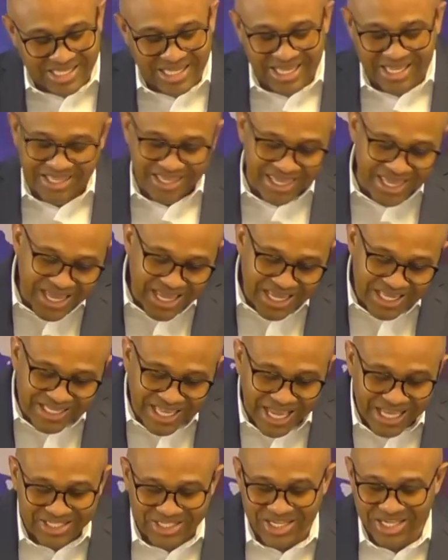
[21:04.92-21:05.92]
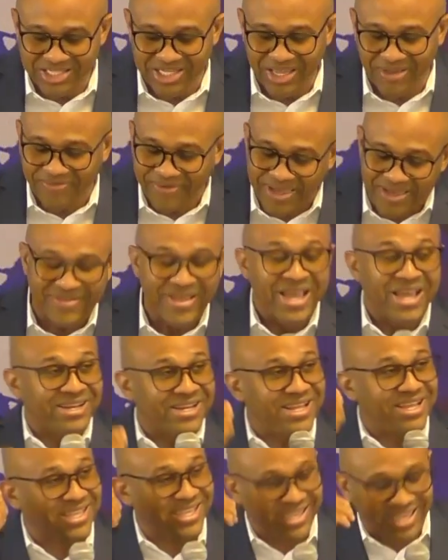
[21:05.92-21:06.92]
the keys that Jesus gives.
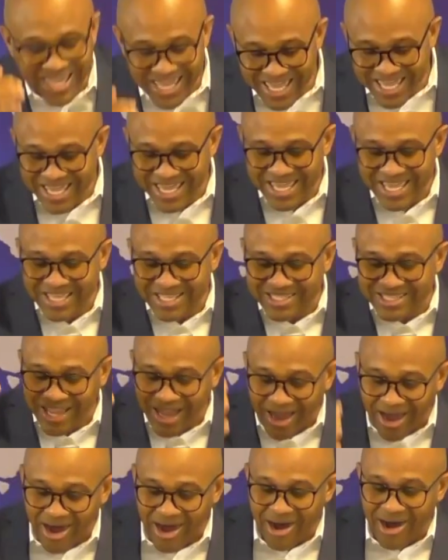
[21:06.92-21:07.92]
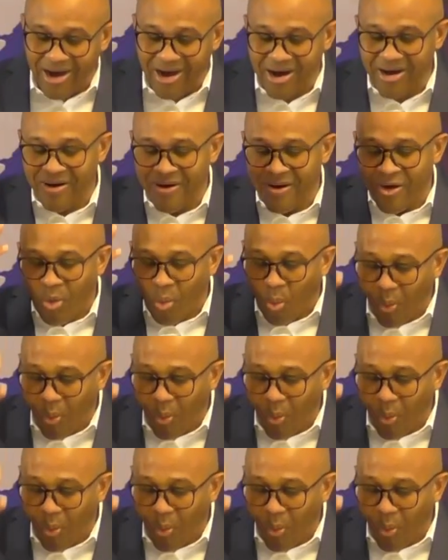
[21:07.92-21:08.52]
The keys are